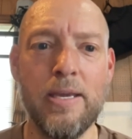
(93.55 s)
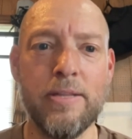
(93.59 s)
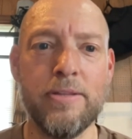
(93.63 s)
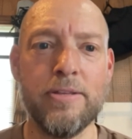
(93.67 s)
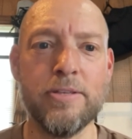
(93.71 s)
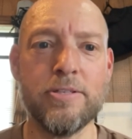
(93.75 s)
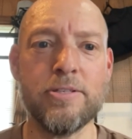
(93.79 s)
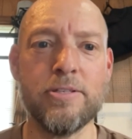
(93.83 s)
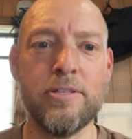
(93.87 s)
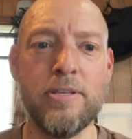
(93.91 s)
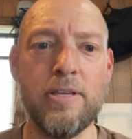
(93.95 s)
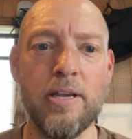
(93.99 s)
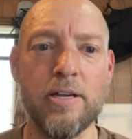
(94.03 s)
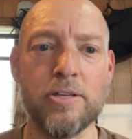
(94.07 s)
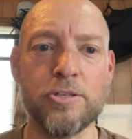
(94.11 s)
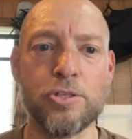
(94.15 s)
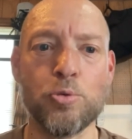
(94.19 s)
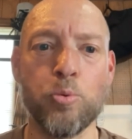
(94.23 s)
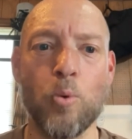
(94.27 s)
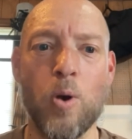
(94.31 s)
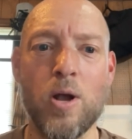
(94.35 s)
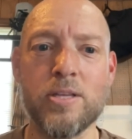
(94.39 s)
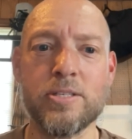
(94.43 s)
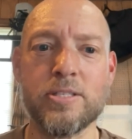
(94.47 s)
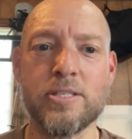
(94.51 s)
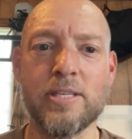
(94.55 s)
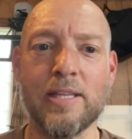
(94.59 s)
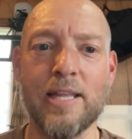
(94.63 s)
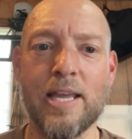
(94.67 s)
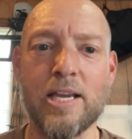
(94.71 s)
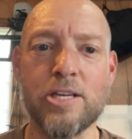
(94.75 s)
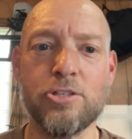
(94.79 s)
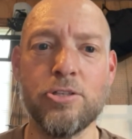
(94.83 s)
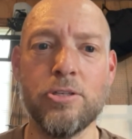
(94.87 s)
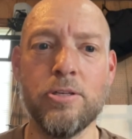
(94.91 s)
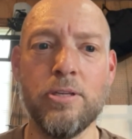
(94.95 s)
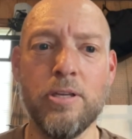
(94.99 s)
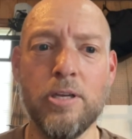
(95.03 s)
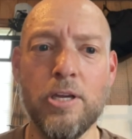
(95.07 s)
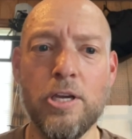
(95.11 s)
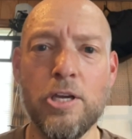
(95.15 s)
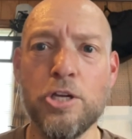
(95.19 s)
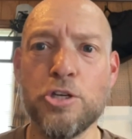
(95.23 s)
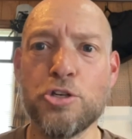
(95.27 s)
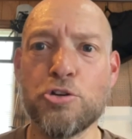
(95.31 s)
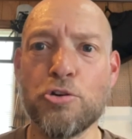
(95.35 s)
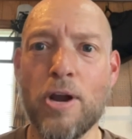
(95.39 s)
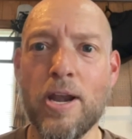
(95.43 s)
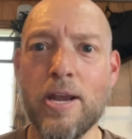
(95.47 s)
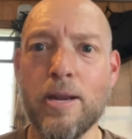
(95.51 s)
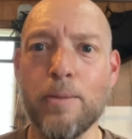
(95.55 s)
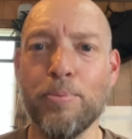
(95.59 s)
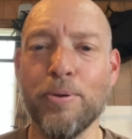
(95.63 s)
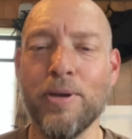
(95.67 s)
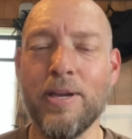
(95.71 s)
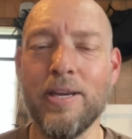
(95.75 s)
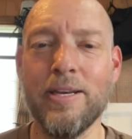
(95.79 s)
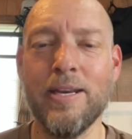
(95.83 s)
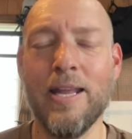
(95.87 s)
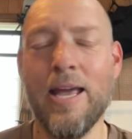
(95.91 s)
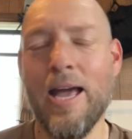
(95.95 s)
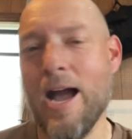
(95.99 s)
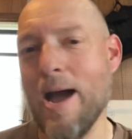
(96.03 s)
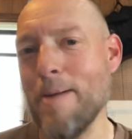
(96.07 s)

This is the uh, SWAT selection training plan.